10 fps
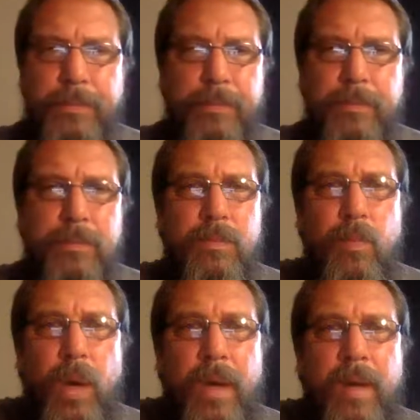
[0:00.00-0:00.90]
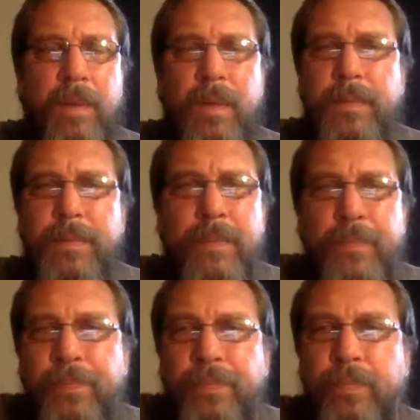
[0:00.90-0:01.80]
Vudu, whatever,
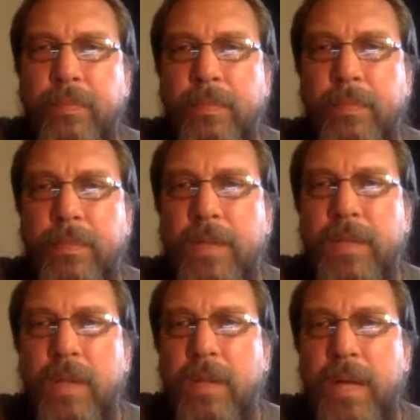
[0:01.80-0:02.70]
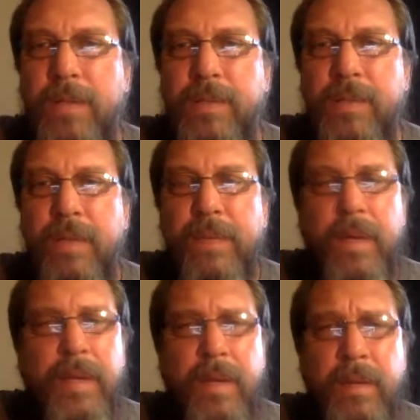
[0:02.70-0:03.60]
there's all kinds of stuff
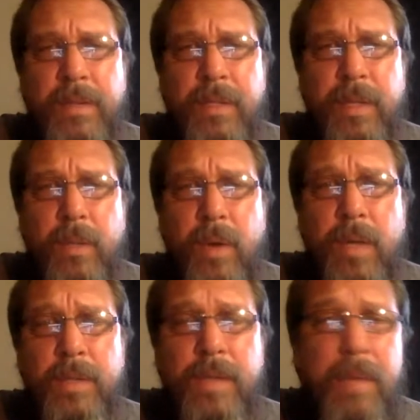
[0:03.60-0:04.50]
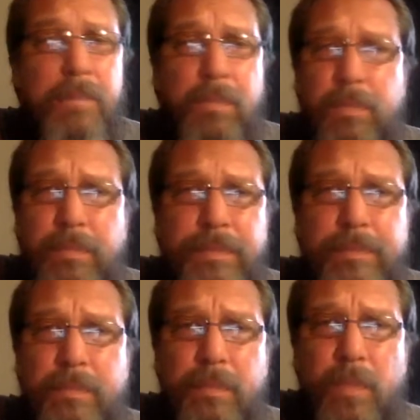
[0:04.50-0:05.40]
on there that you can watch. I'm
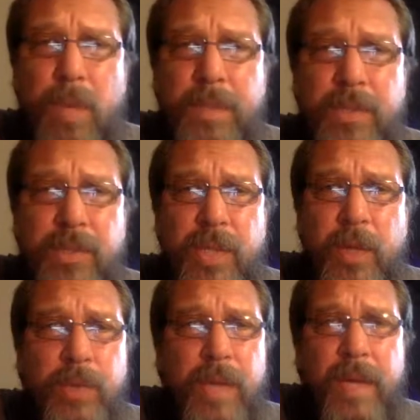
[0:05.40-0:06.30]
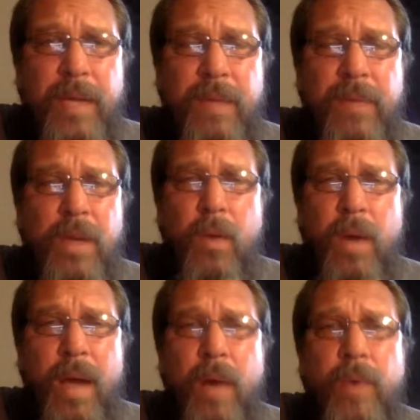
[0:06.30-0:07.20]
watching shows I didn't even know
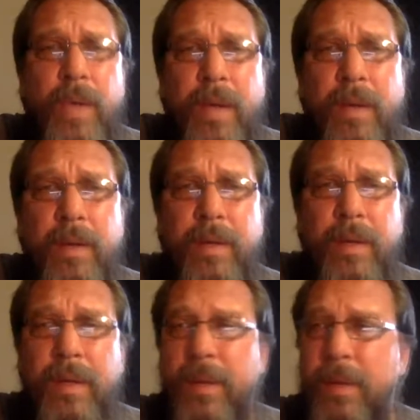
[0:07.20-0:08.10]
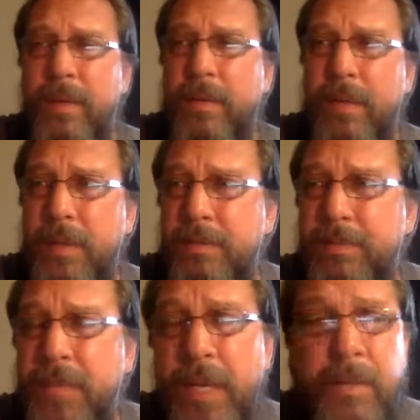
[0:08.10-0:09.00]
were out yet.
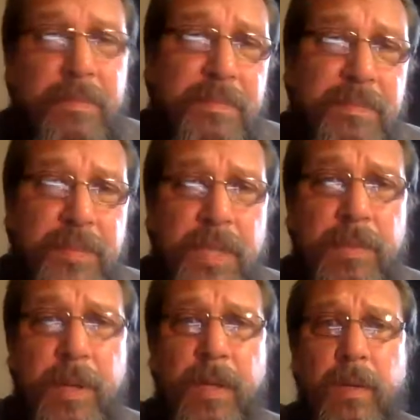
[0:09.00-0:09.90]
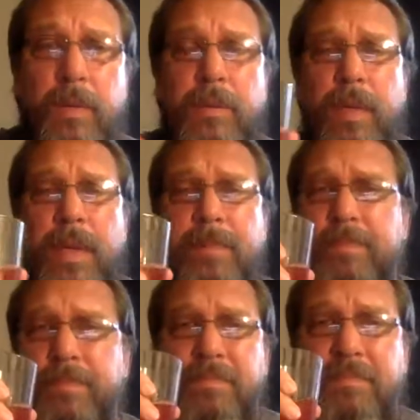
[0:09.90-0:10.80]
And it's pretty cool. I've
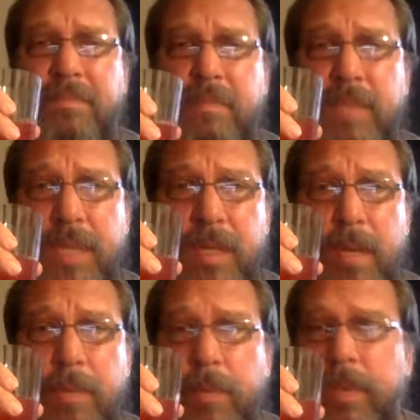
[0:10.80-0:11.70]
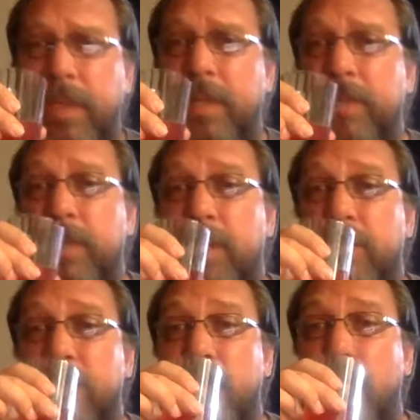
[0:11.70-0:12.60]
seen a couple really good
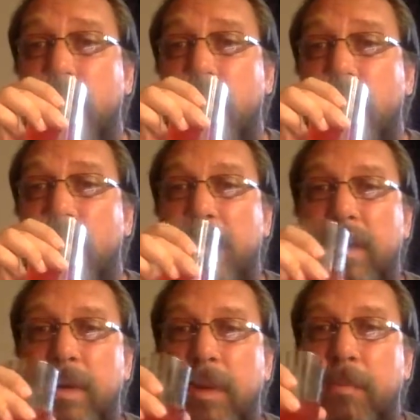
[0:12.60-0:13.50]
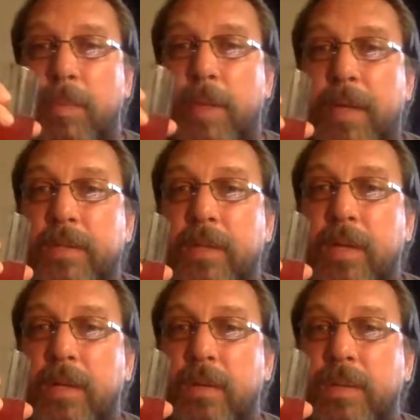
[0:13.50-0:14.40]
shows.
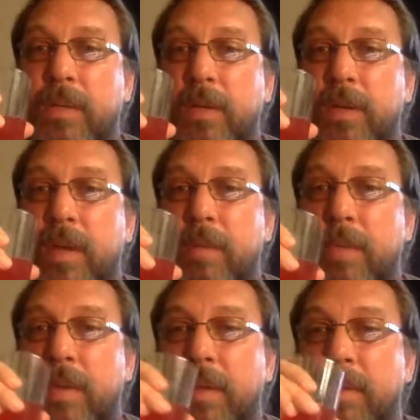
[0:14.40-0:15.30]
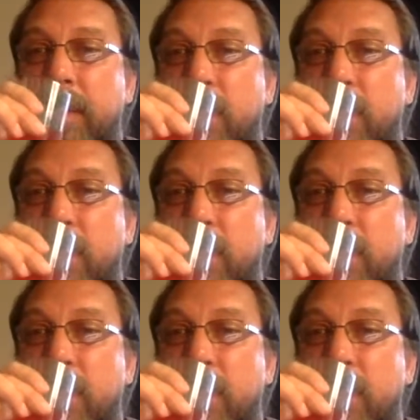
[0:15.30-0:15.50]
Paratrucker, what's going on, brother?